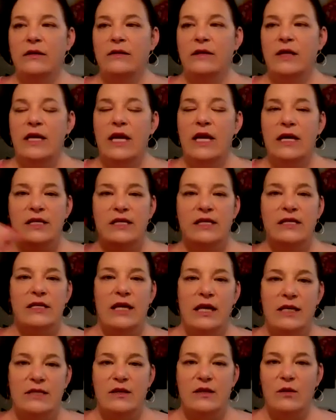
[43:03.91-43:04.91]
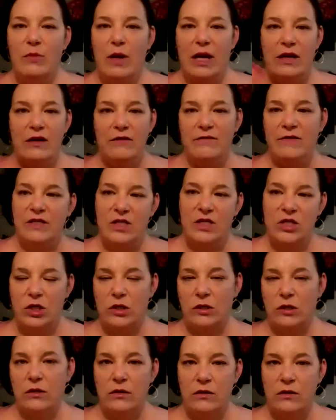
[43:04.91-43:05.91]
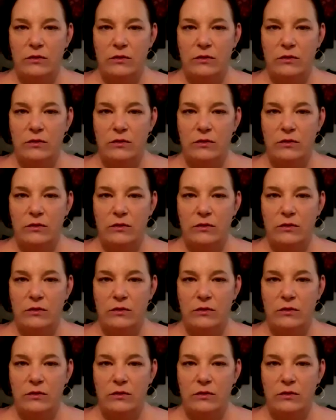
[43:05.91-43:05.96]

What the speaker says: The next state is the manifester,